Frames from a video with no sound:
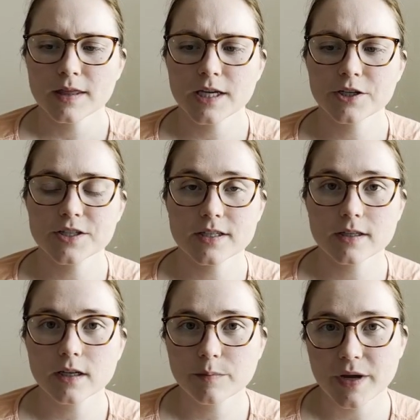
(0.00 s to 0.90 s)
there's this
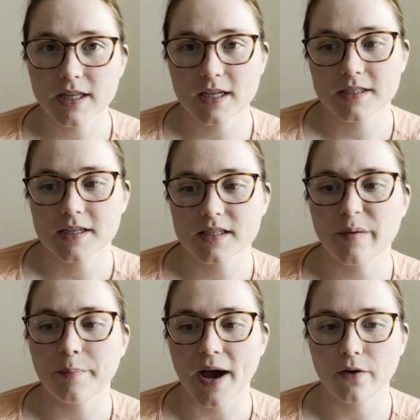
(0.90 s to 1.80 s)
little button that says
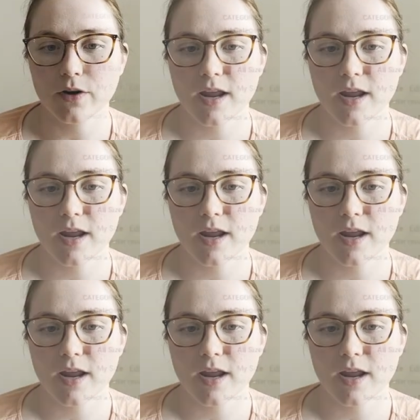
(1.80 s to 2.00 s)
About.